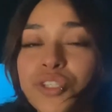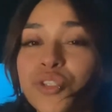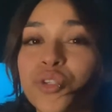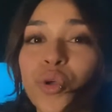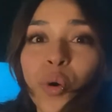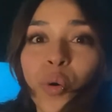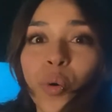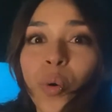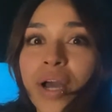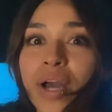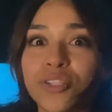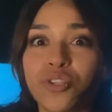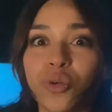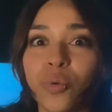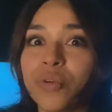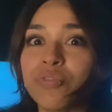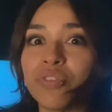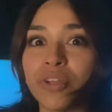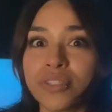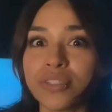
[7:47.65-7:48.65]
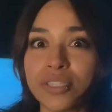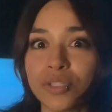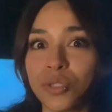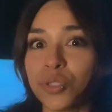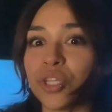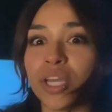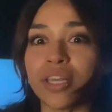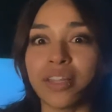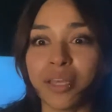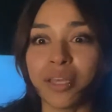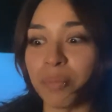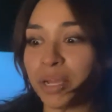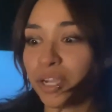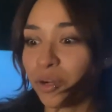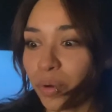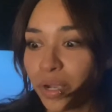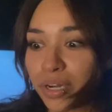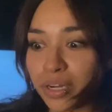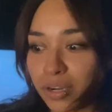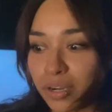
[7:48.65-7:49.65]
so I told my fiance to check like my
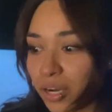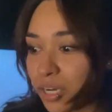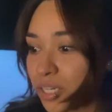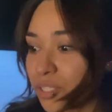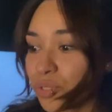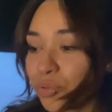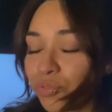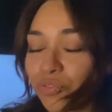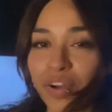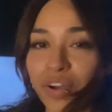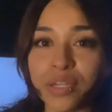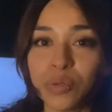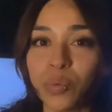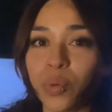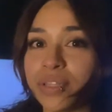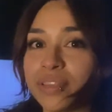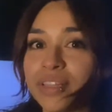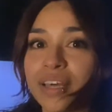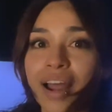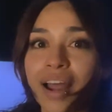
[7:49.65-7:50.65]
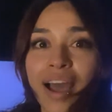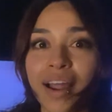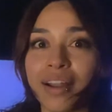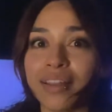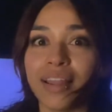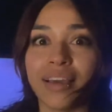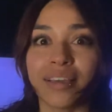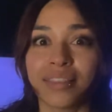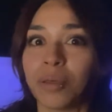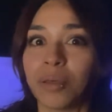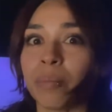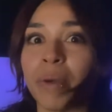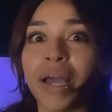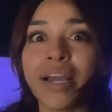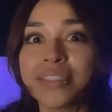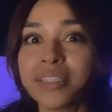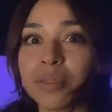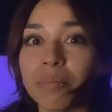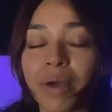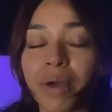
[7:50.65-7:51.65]
credit cards to find one that had like the
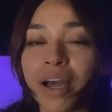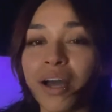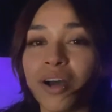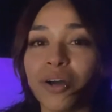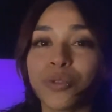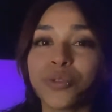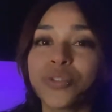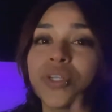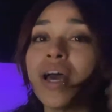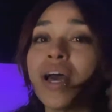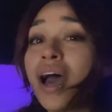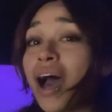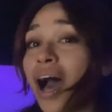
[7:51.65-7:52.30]
max amount.